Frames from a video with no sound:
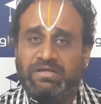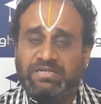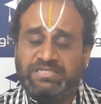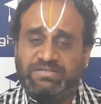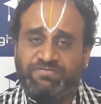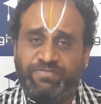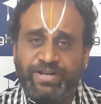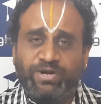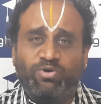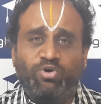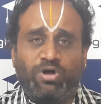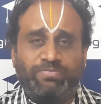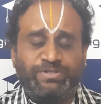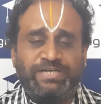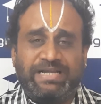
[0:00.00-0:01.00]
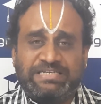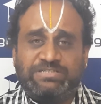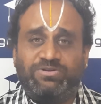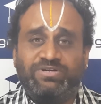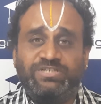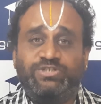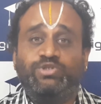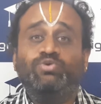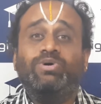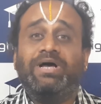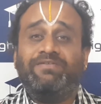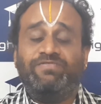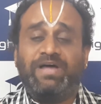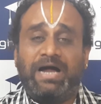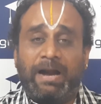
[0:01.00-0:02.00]
is a very good option as long as you
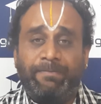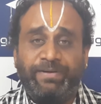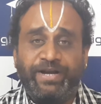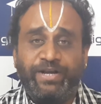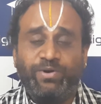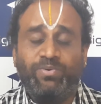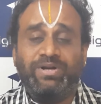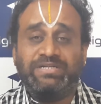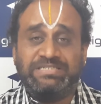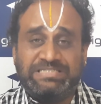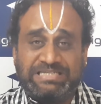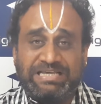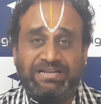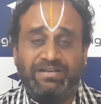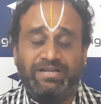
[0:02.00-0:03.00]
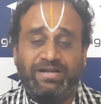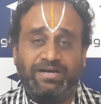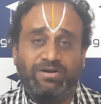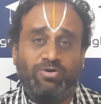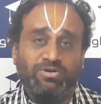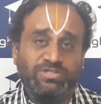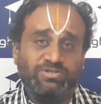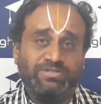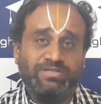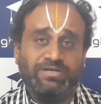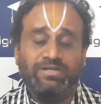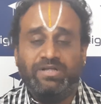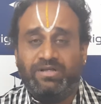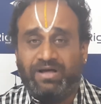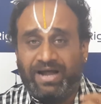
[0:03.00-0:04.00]
have the aptitude and skill and also
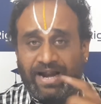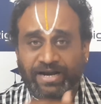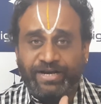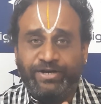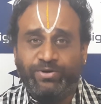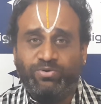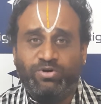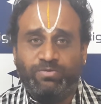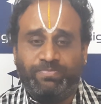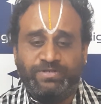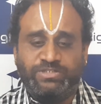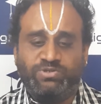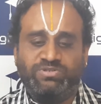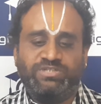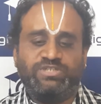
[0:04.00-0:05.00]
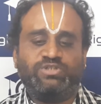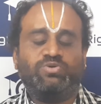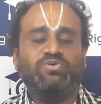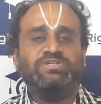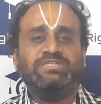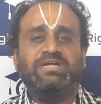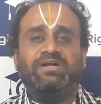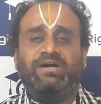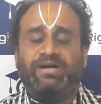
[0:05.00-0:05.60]
the attitude to pursue such course.